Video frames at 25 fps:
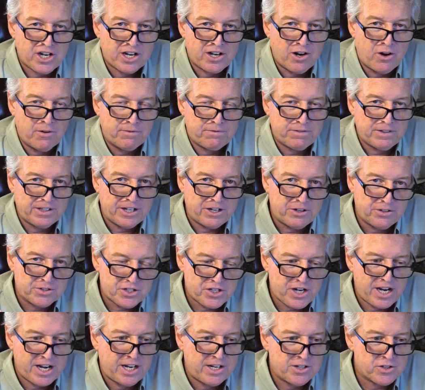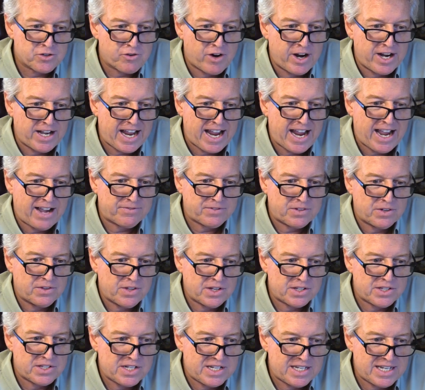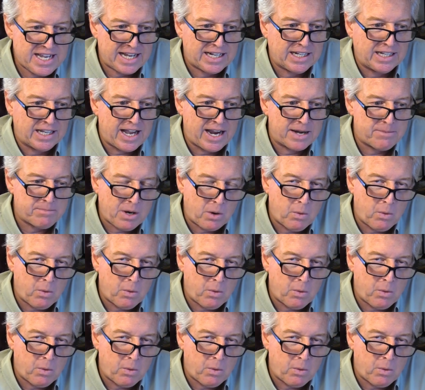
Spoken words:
and hopefully it'll change right after this deadline.